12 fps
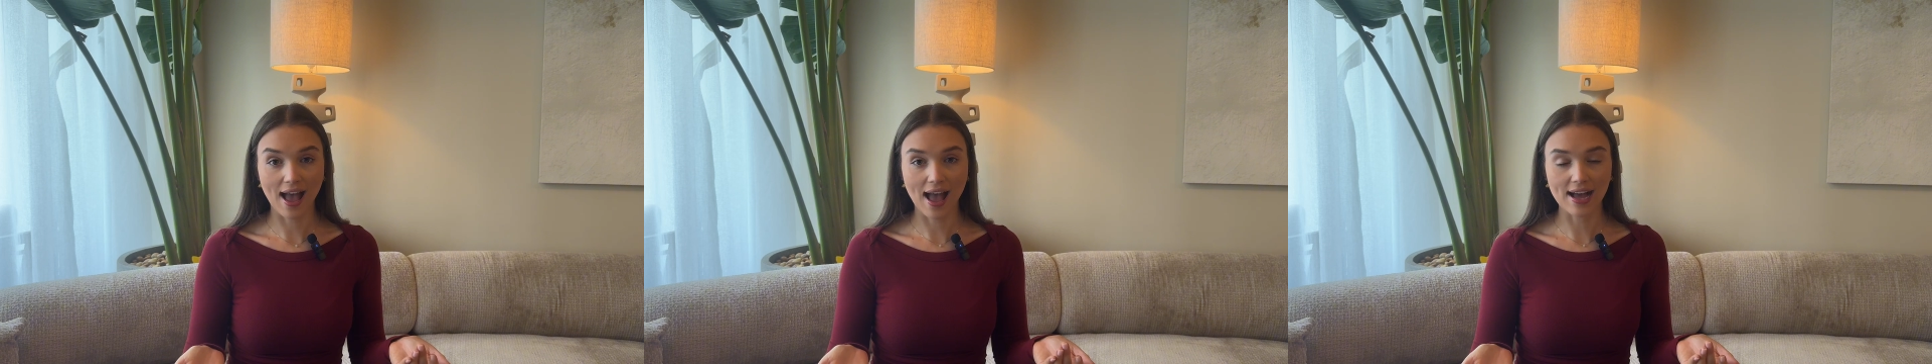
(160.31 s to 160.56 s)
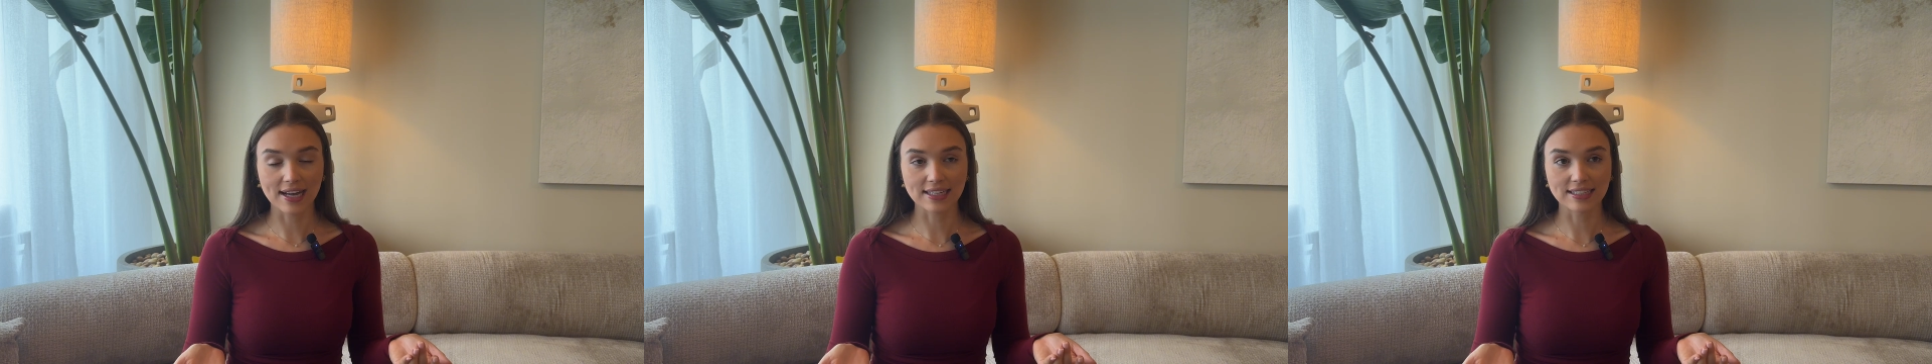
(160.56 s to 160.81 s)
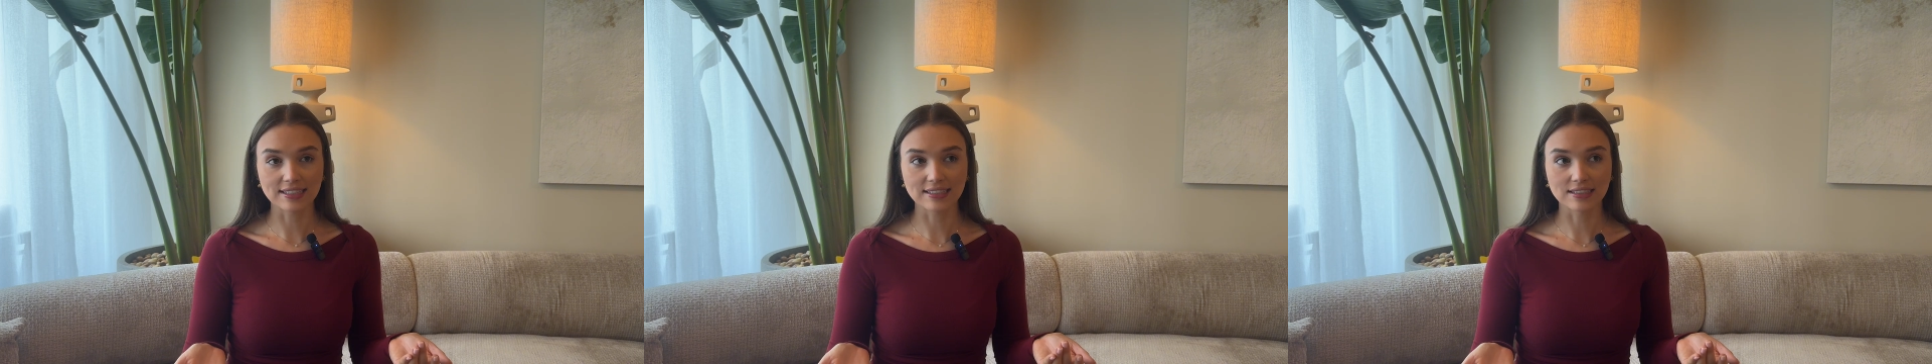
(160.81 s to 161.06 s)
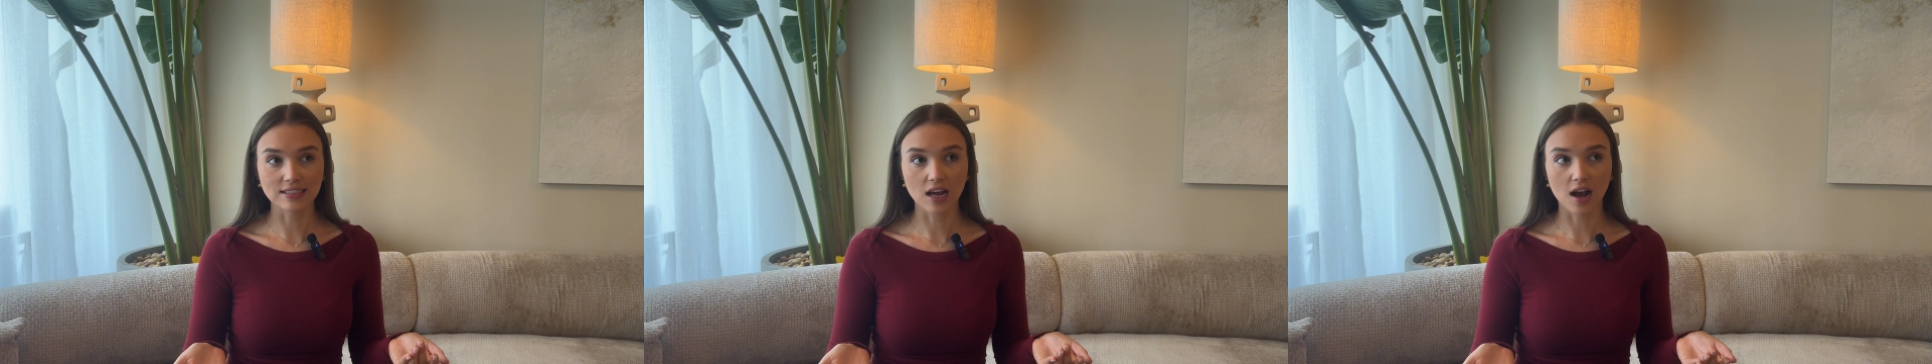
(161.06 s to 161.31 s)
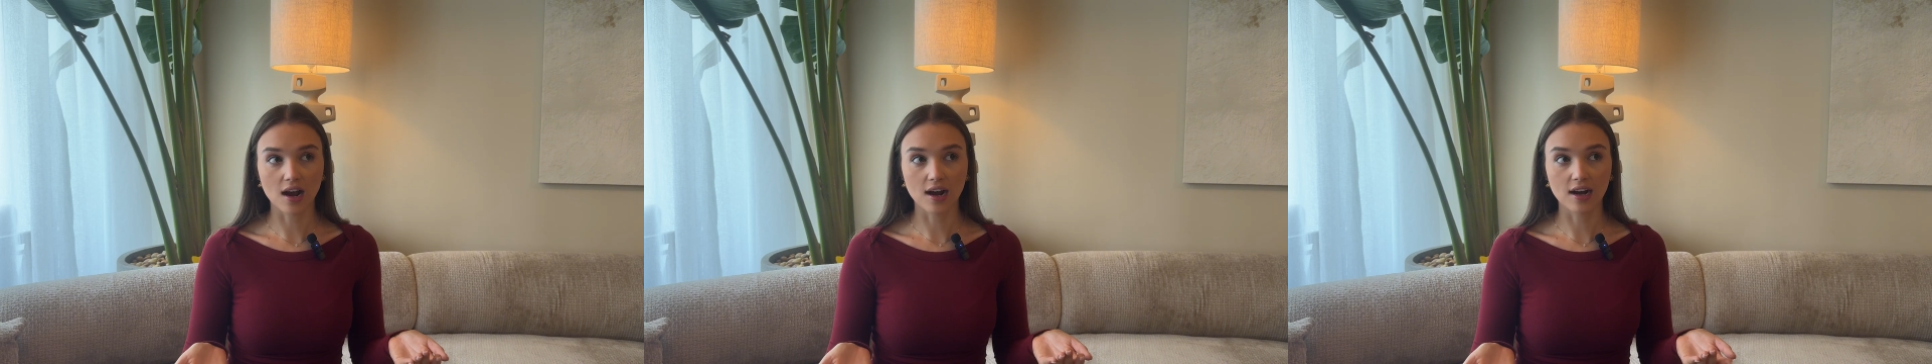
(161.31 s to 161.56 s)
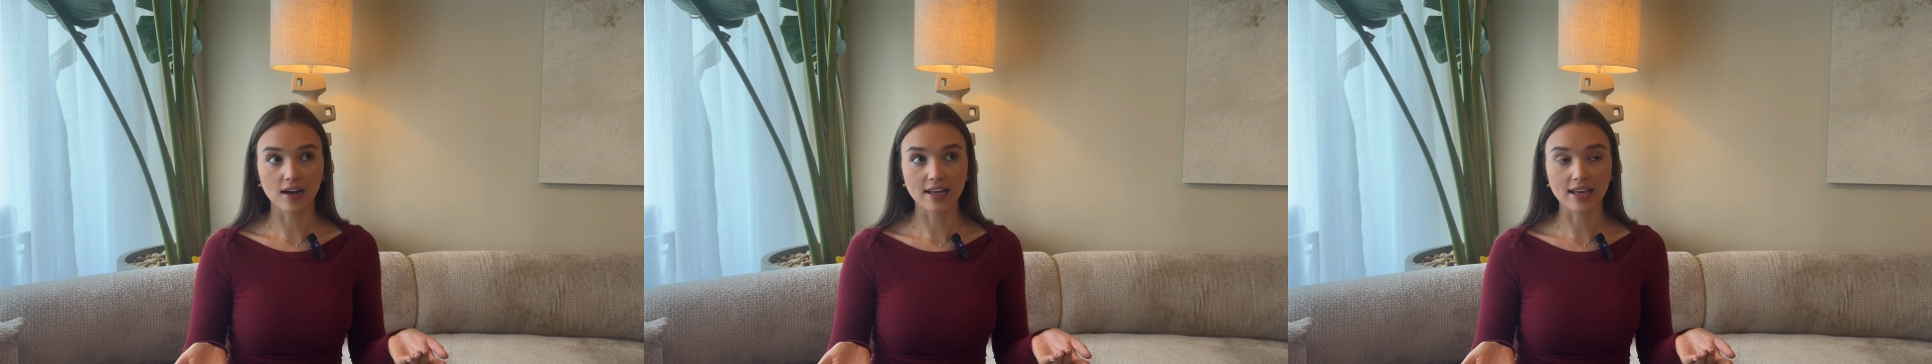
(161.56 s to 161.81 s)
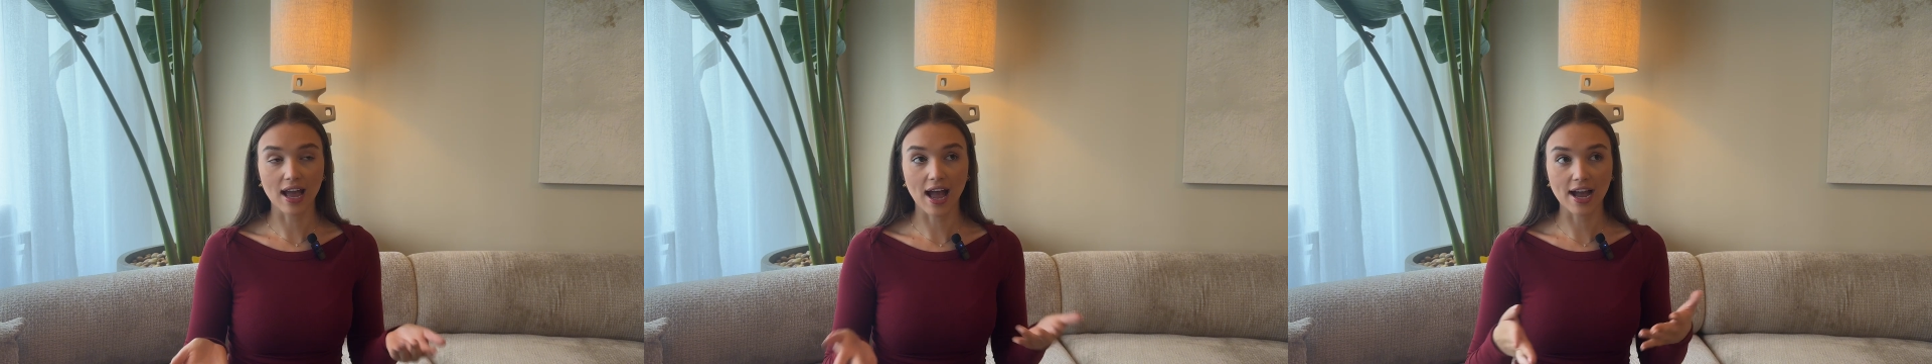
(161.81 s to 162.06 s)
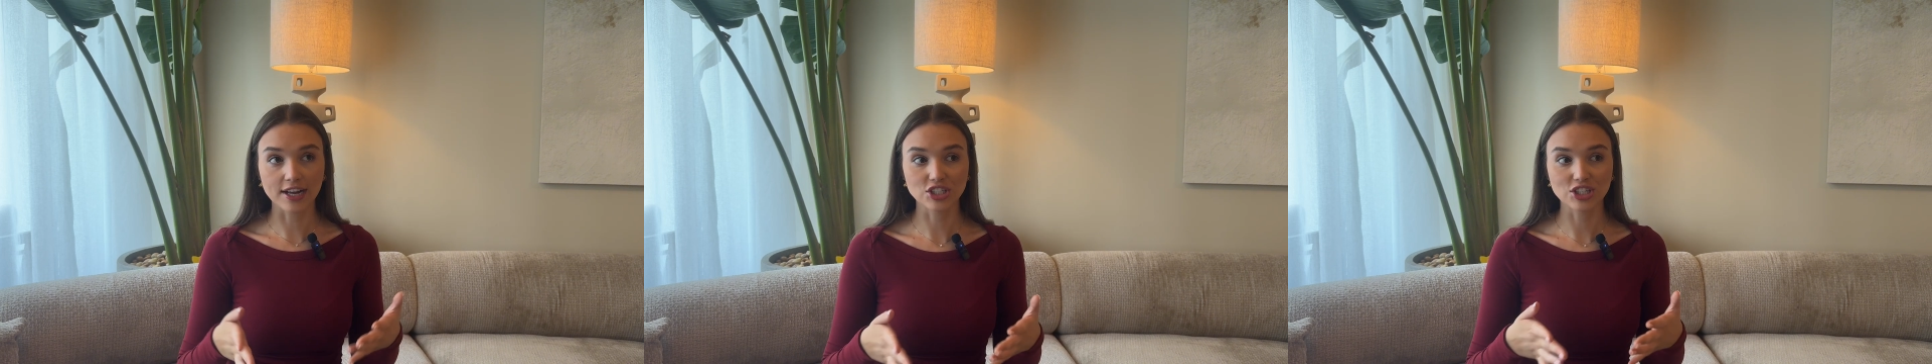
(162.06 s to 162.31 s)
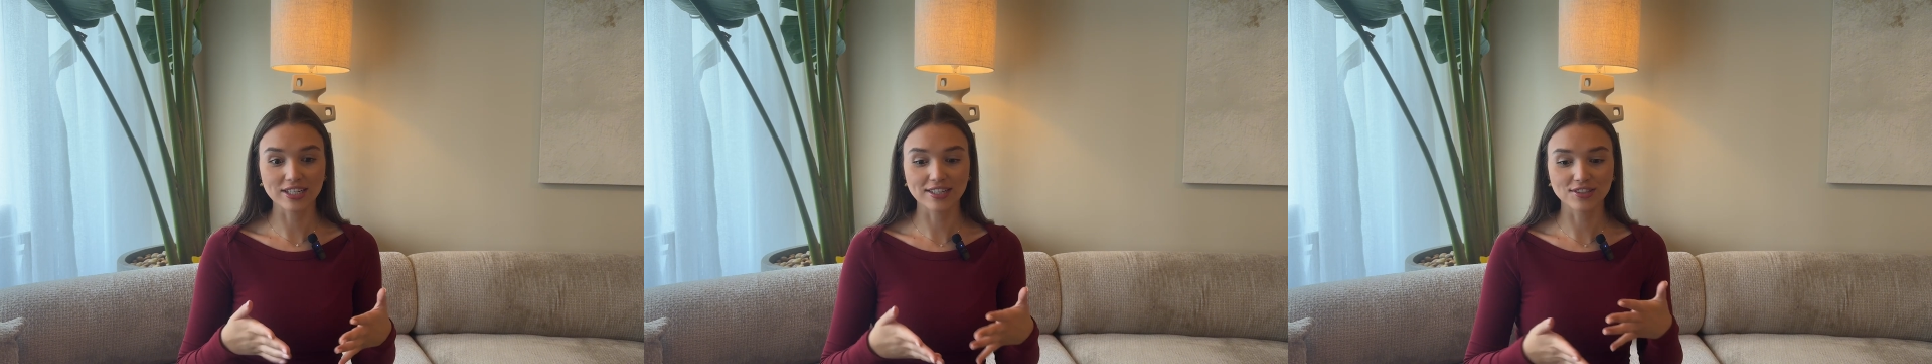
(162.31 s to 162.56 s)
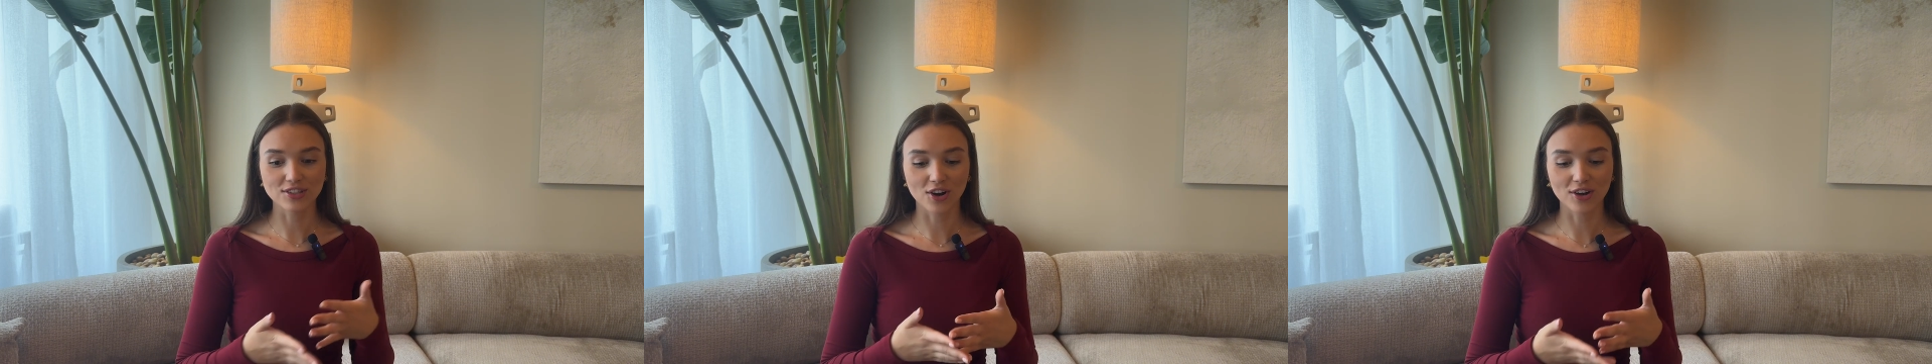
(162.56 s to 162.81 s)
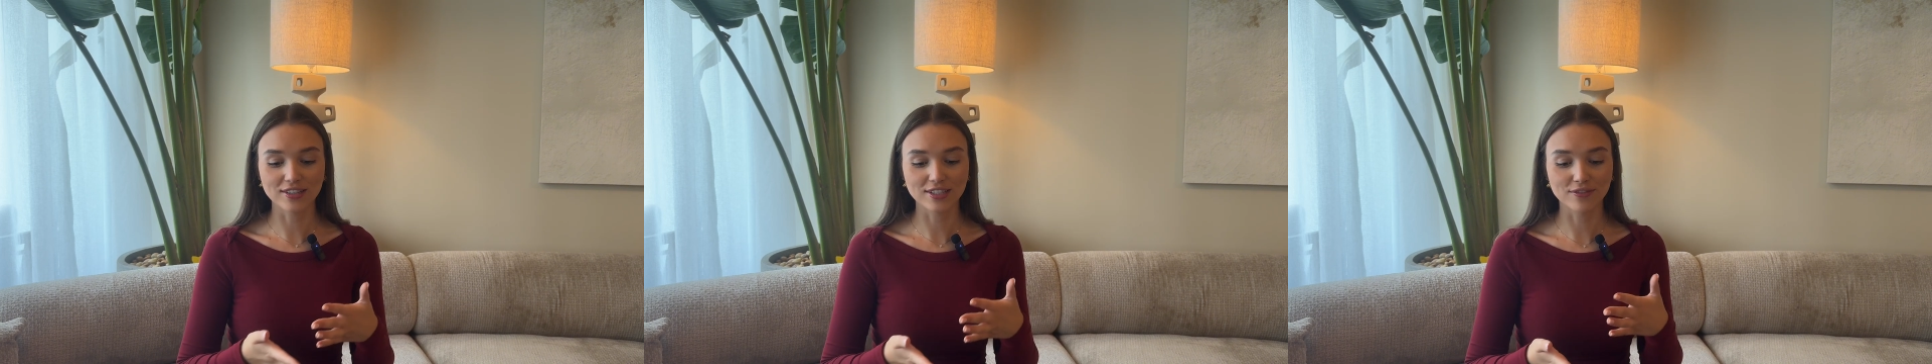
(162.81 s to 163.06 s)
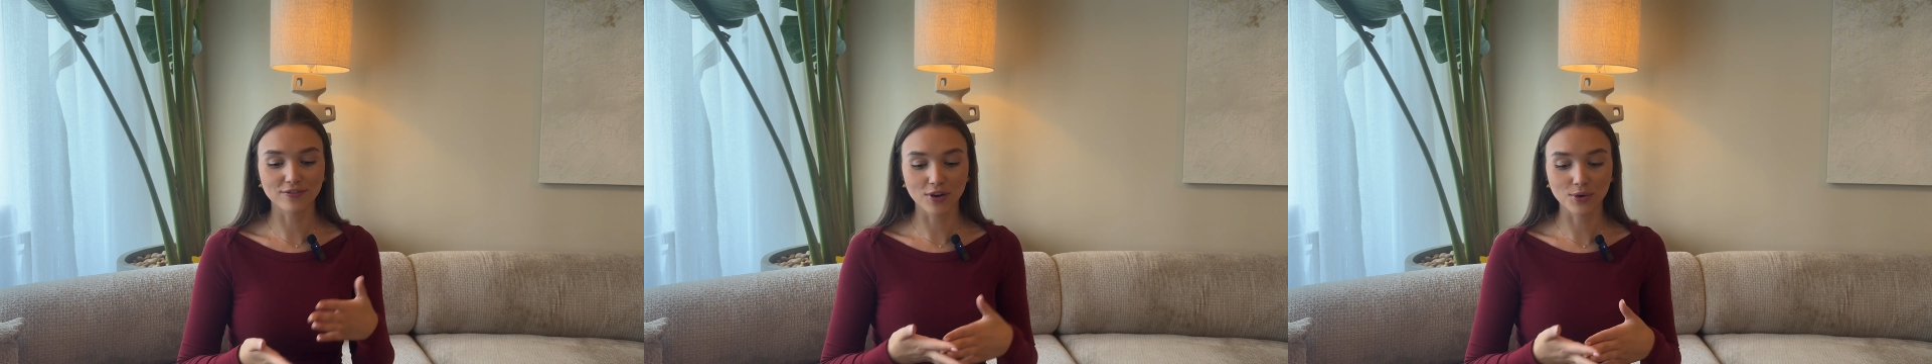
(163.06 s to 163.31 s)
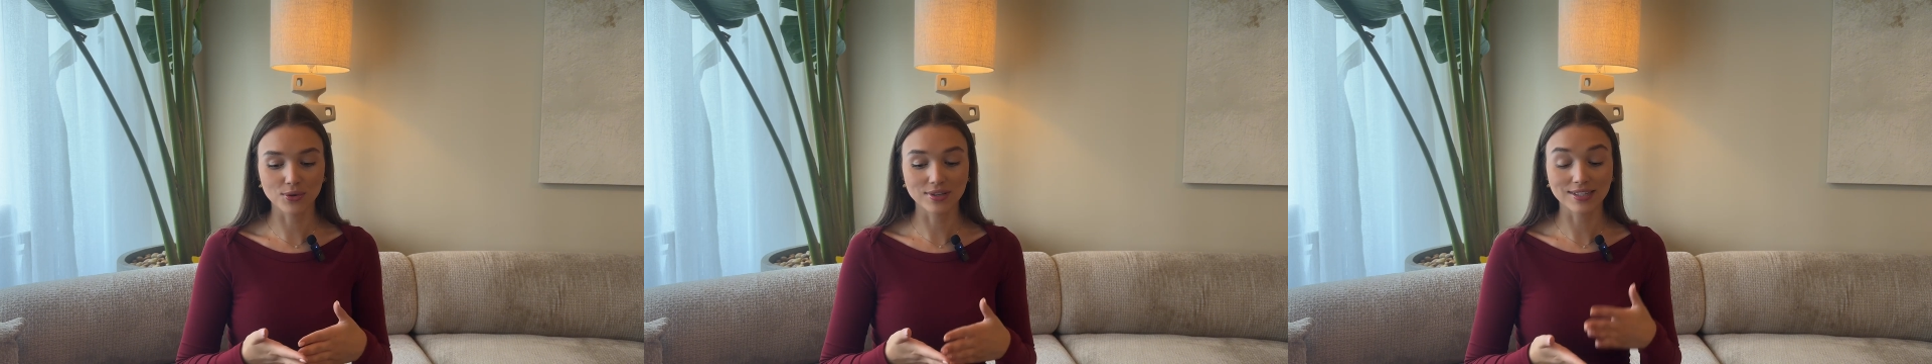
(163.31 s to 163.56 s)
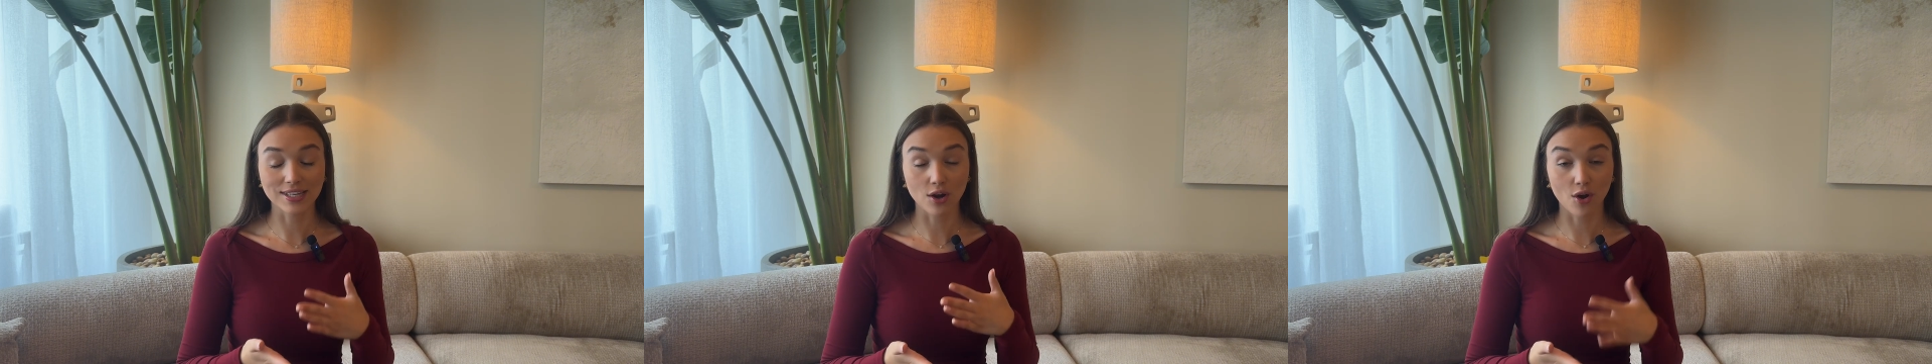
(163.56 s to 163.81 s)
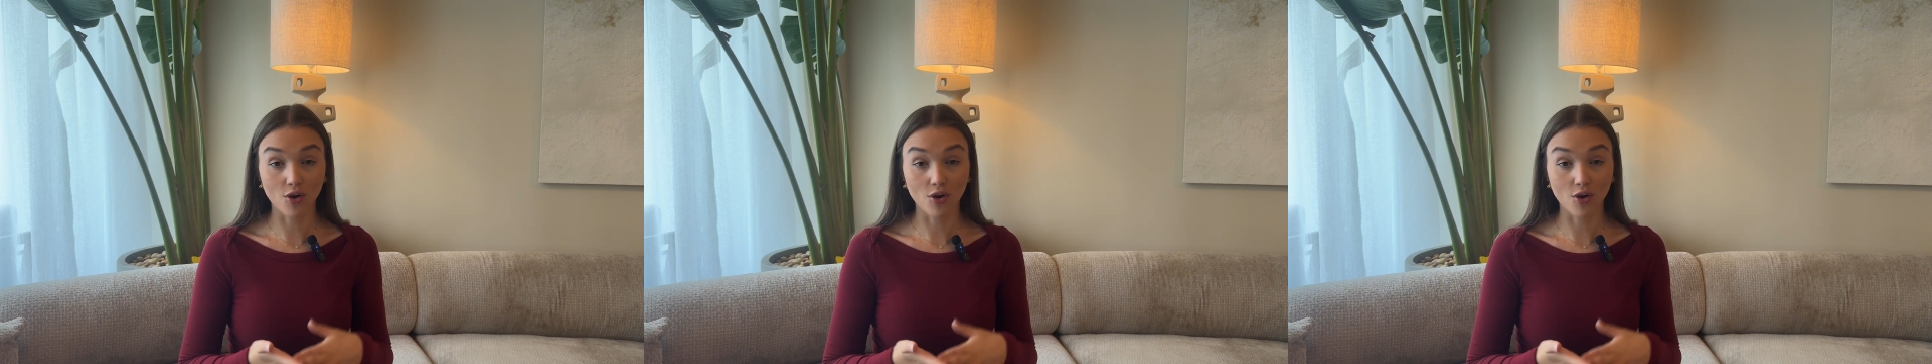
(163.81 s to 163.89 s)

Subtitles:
and I actually started focusing